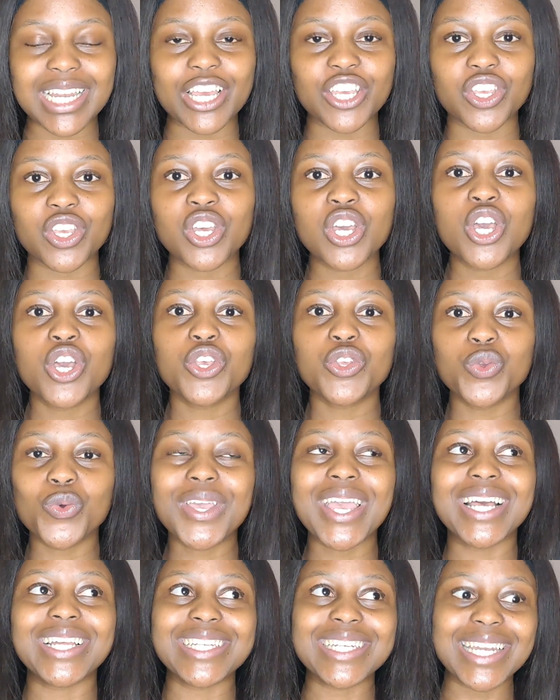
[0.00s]
Like, you
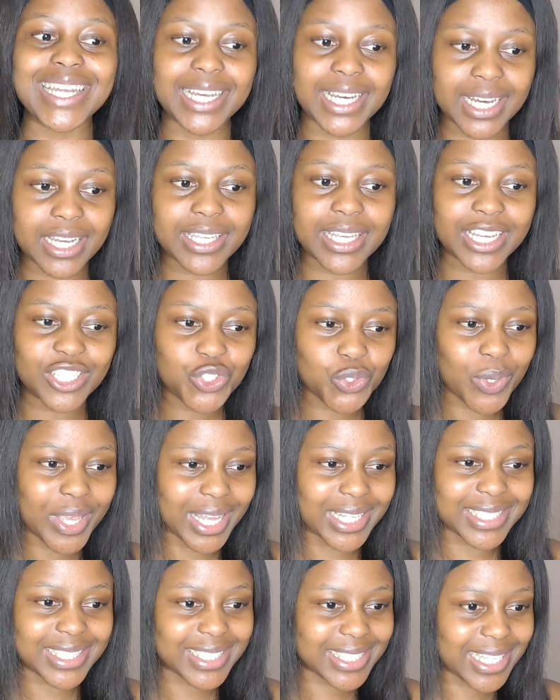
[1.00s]
can learn, yes, you
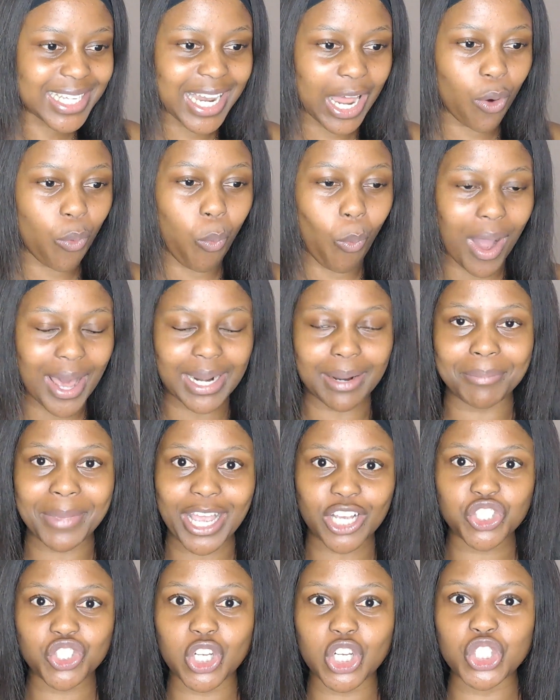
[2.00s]
can see like what I'm
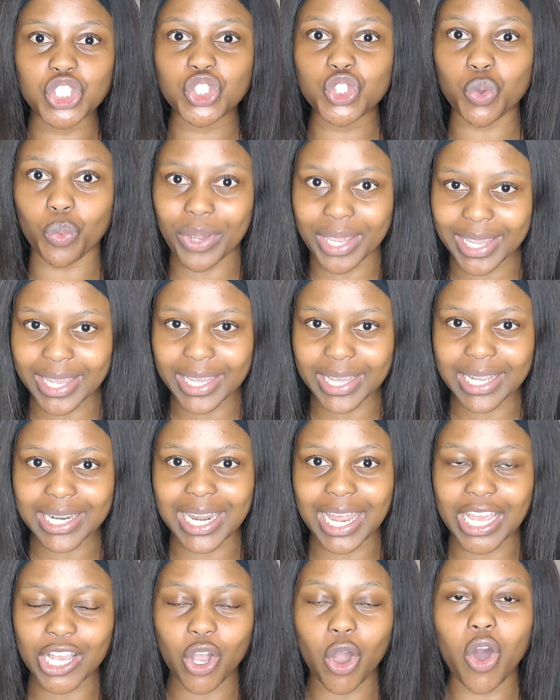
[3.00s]
actually doing
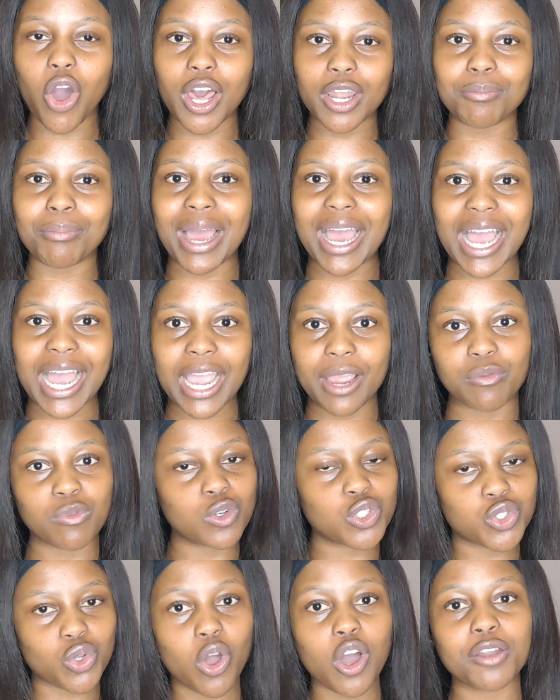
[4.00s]
like on my
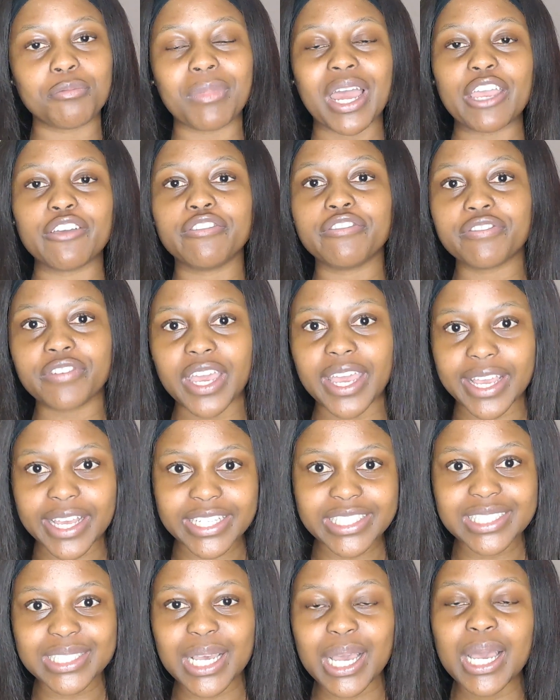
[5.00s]
eyebrows or on my
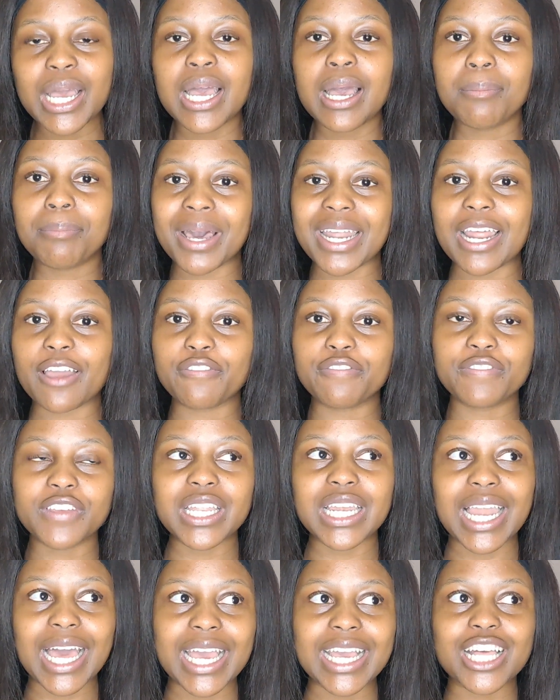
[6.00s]
face, but I
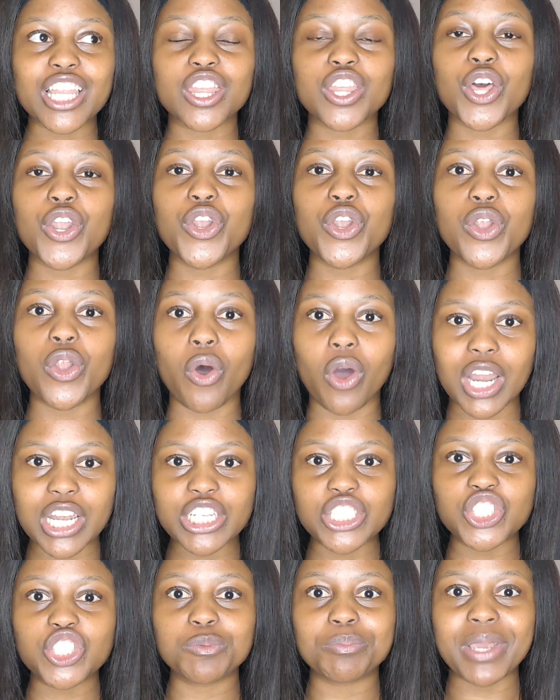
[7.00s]
feel like the
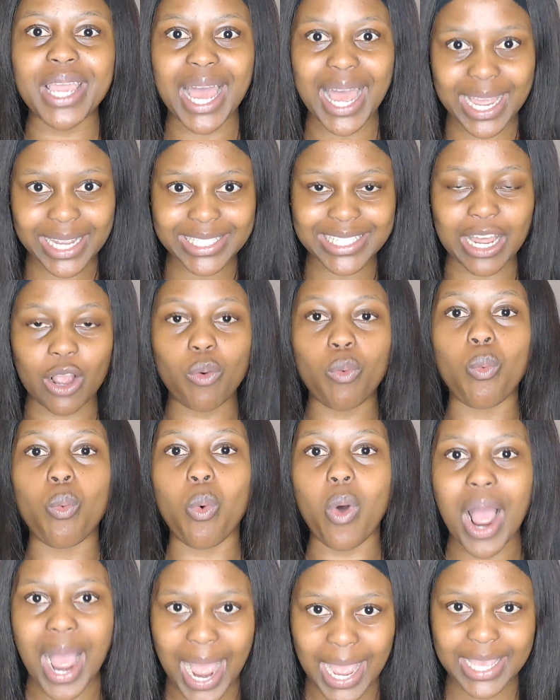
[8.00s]
knowledge behind like
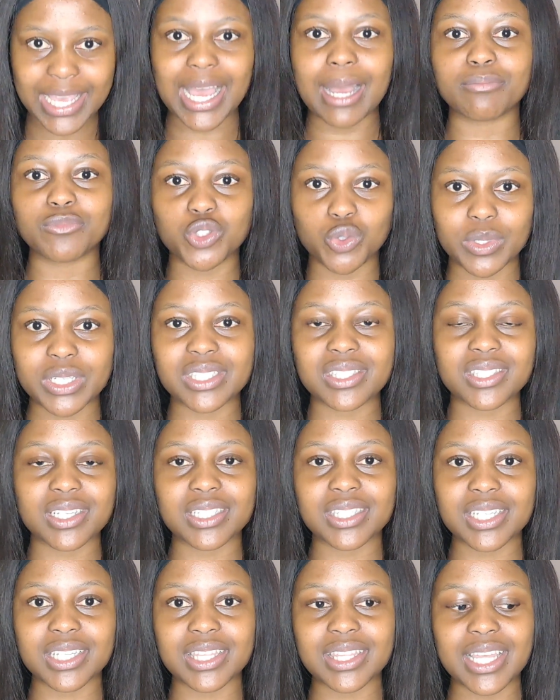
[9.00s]
why I'm doing
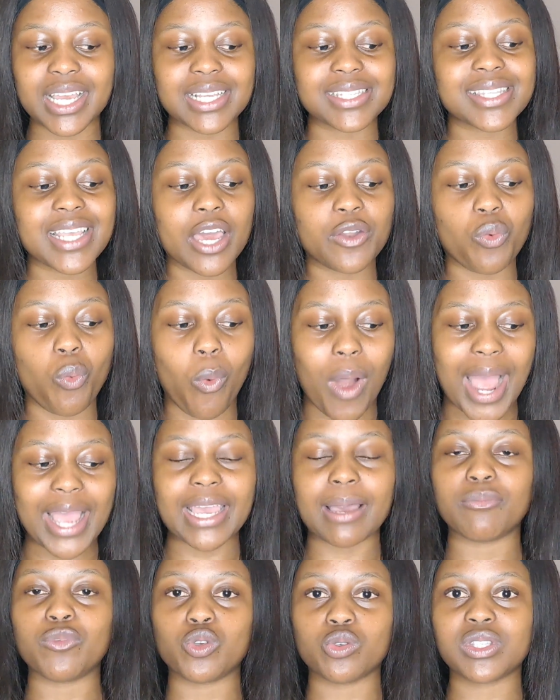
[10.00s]
certain things and why
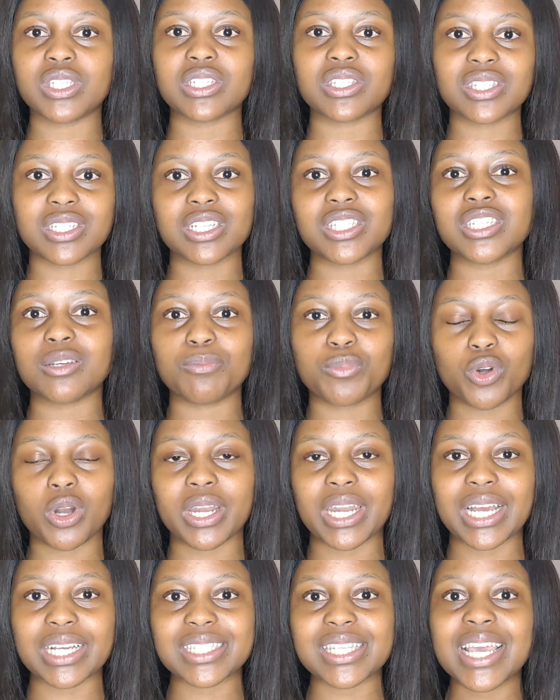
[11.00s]
I'm using certain
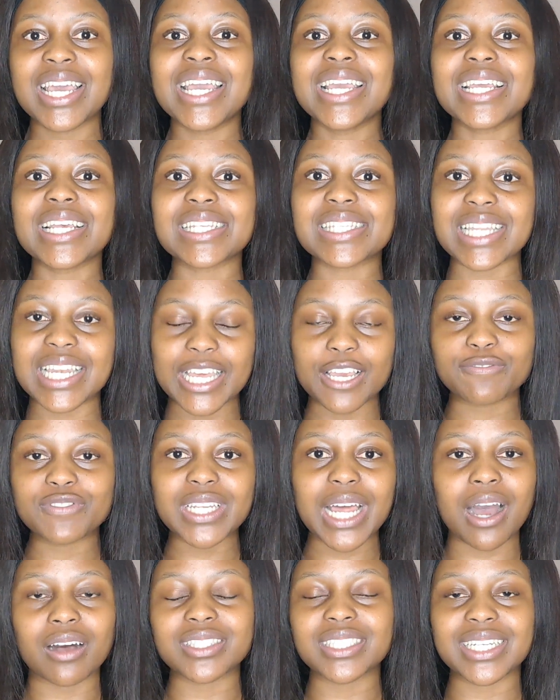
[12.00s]
products is
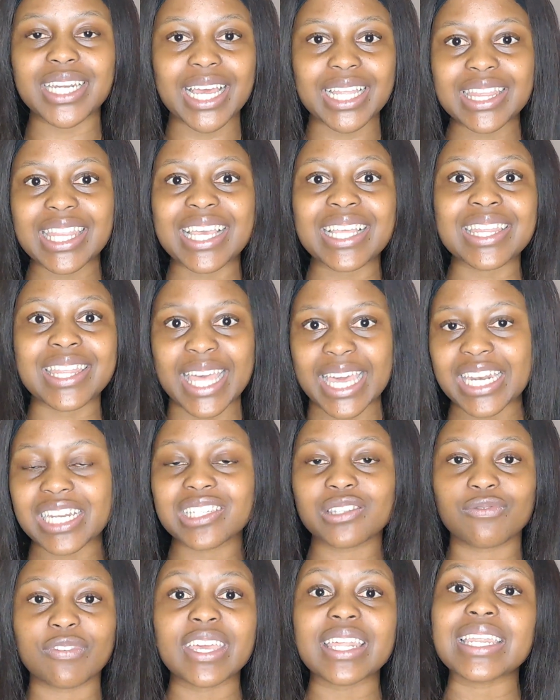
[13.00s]
left out, and I think that
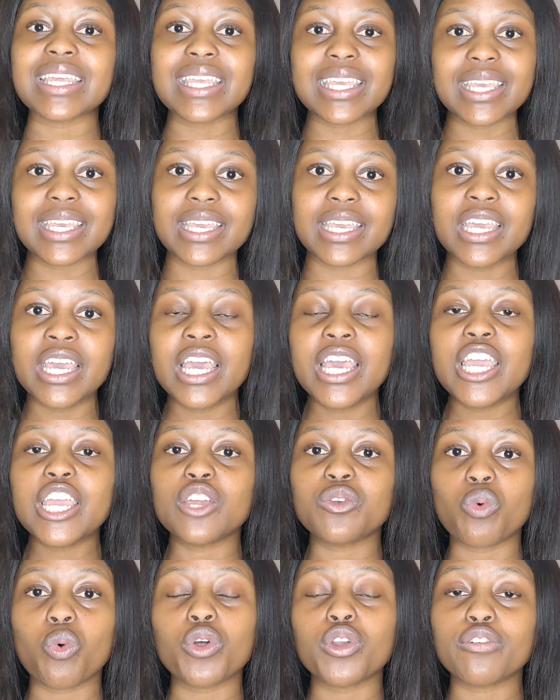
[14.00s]
is very key
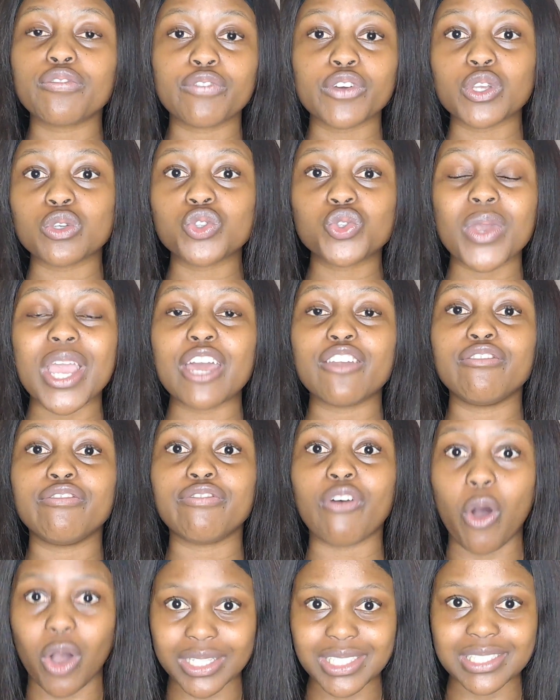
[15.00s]
in order for you to
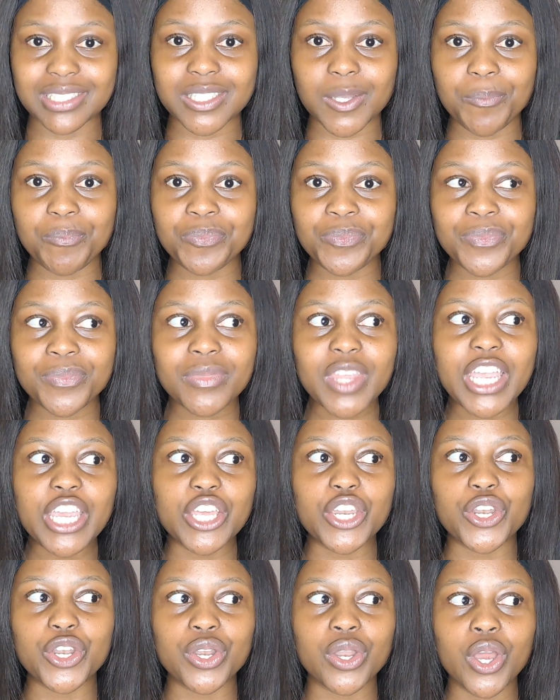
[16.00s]
advance
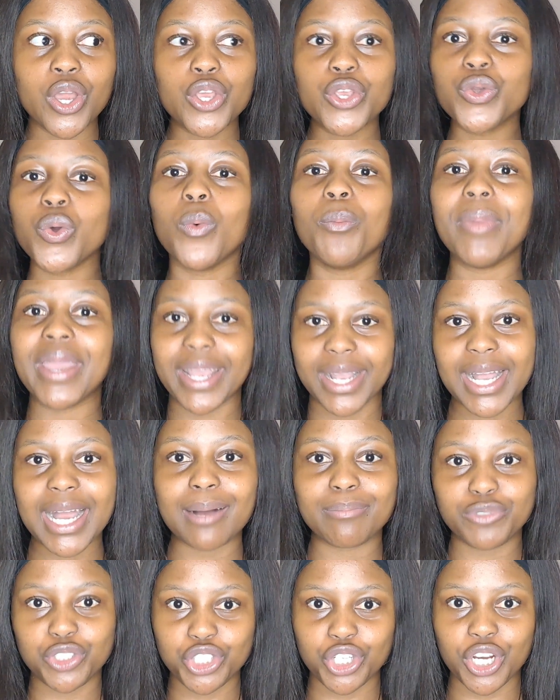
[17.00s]
in your
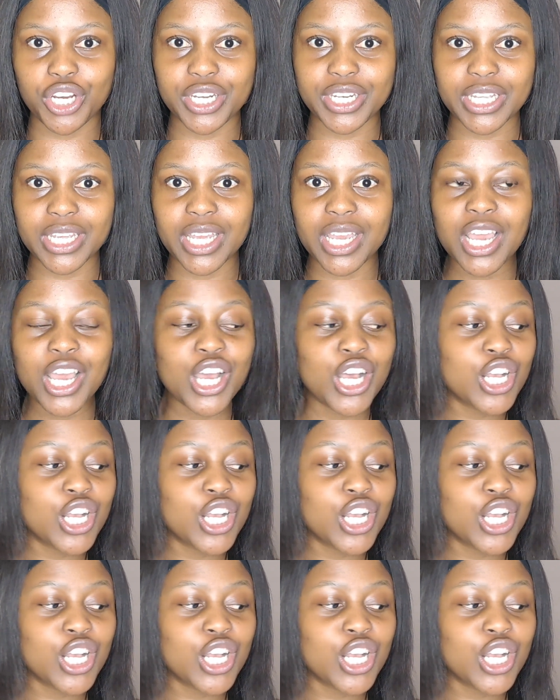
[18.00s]
makeup journey.